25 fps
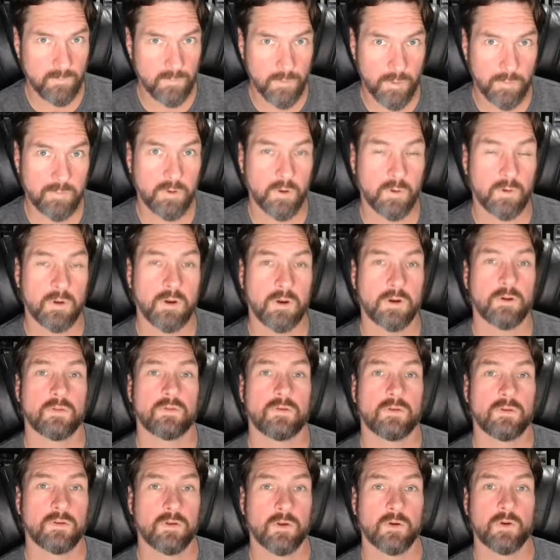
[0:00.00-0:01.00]

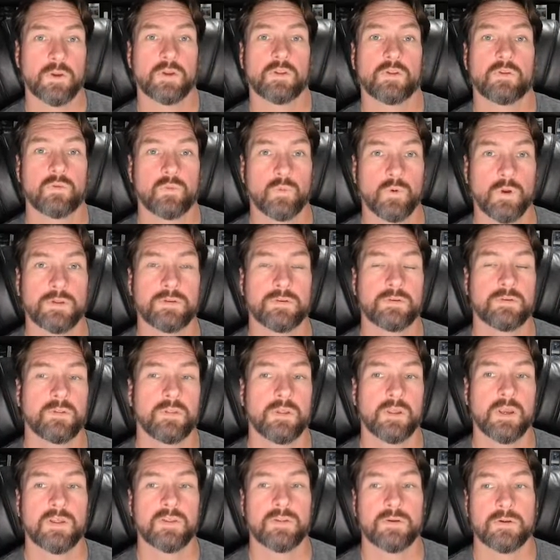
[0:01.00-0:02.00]
cryptocurrency tokens one to
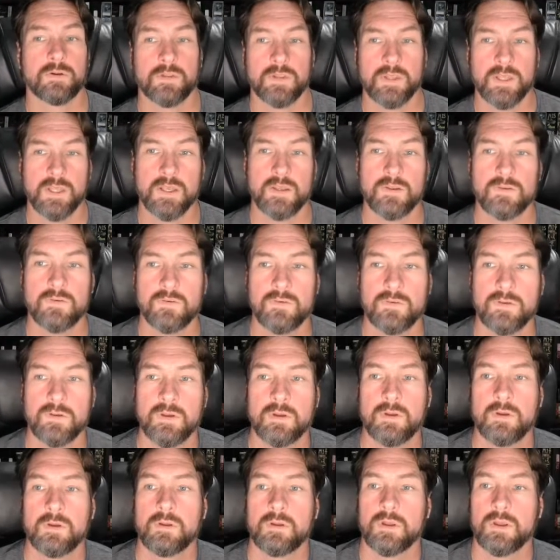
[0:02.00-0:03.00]
the other. This
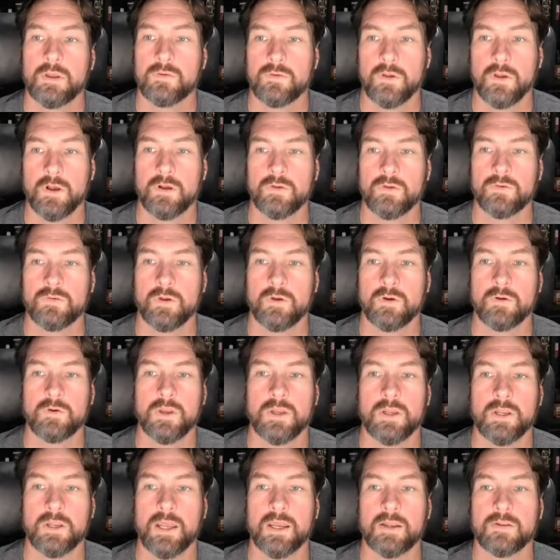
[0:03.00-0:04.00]
is also
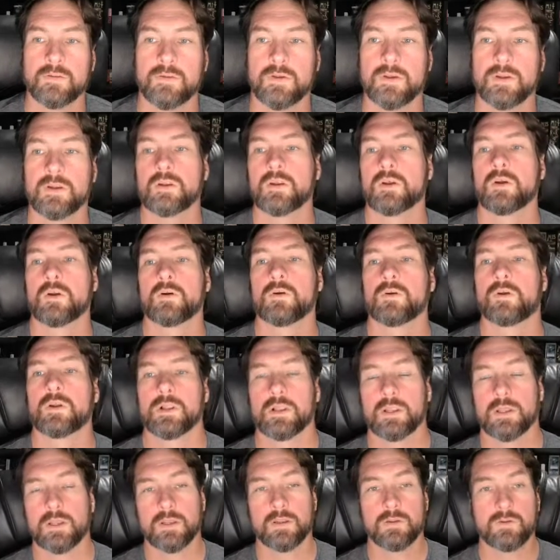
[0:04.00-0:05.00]
connected
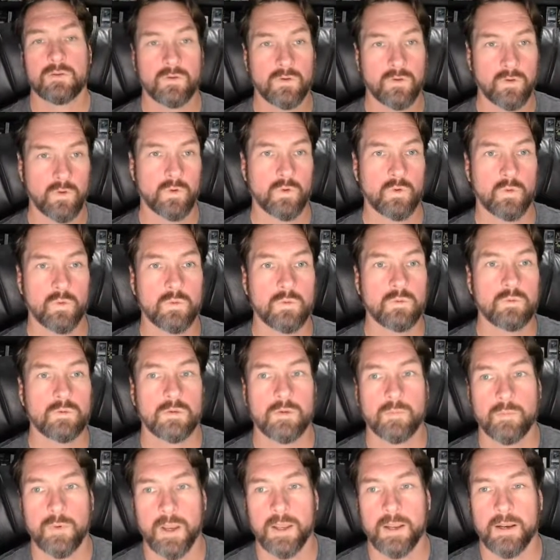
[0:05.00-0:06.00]
currently to
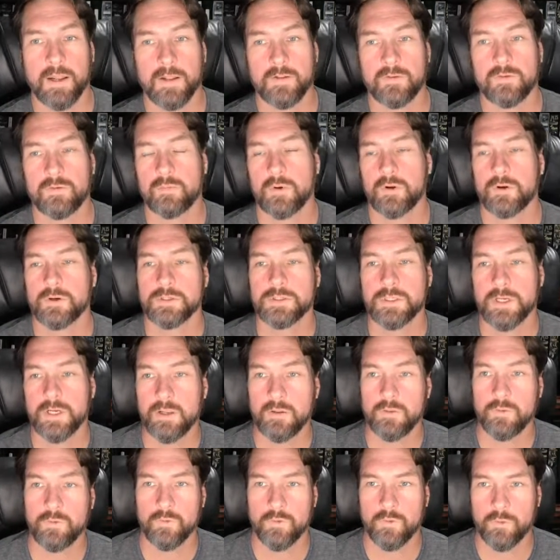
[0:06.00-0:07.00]
the Binance Smart
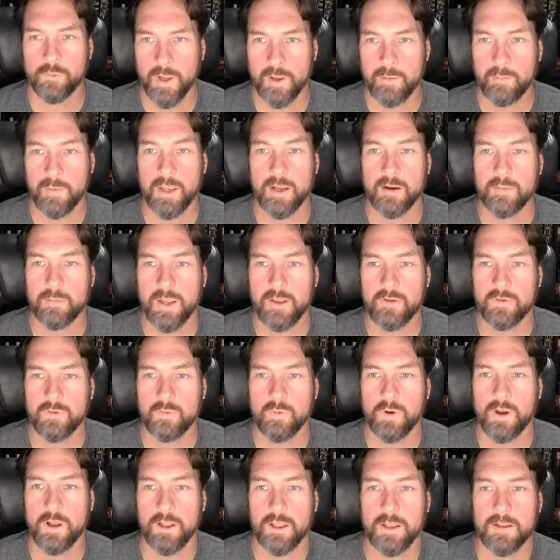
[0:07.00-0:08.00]
Chain through my
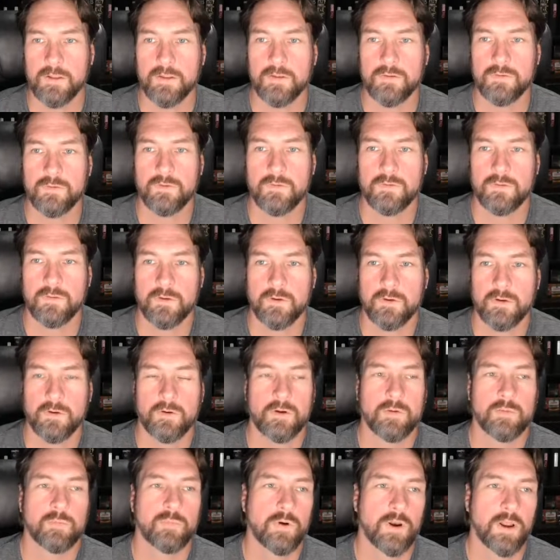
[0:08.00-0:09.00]
MetaMask wallet. This is the
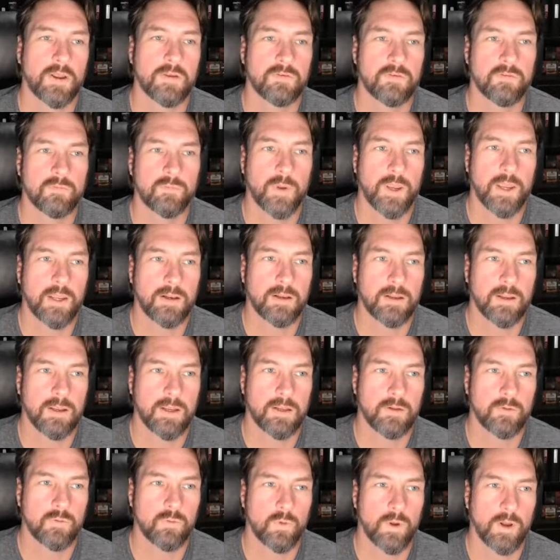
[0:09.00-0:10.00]
current price of
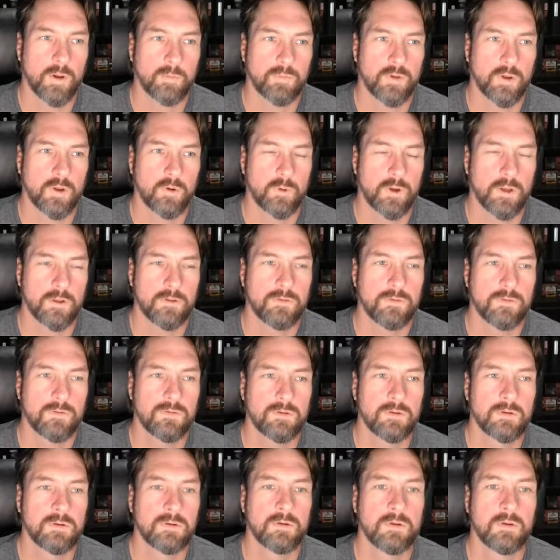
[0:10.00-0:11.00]
PancakeSwap
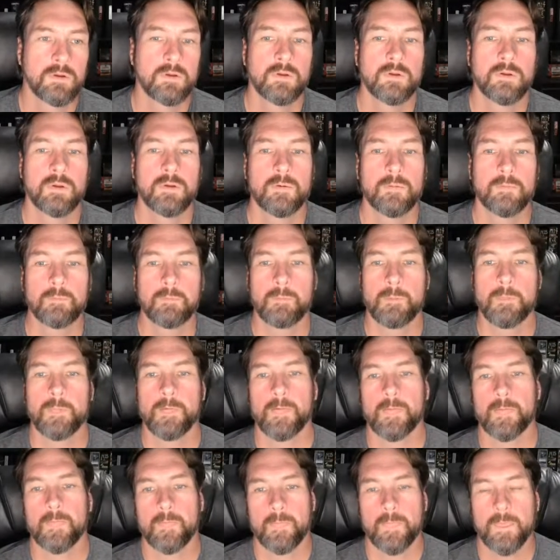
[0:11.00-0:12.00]
tokens.
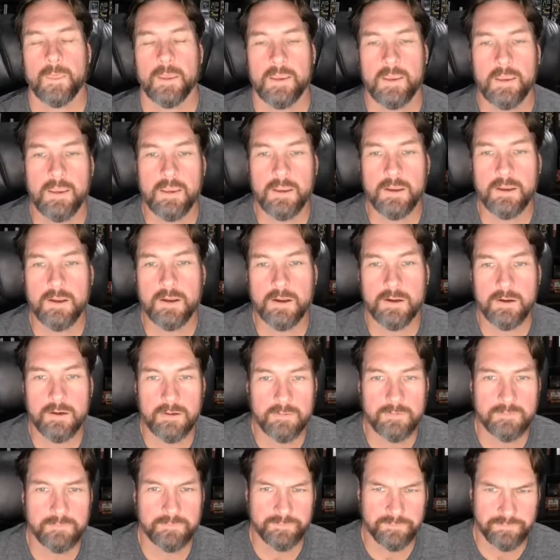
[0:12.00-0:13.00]

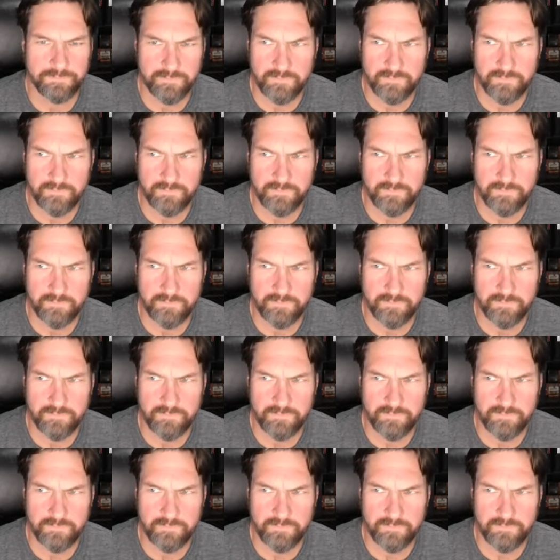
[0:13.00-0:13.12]
Here,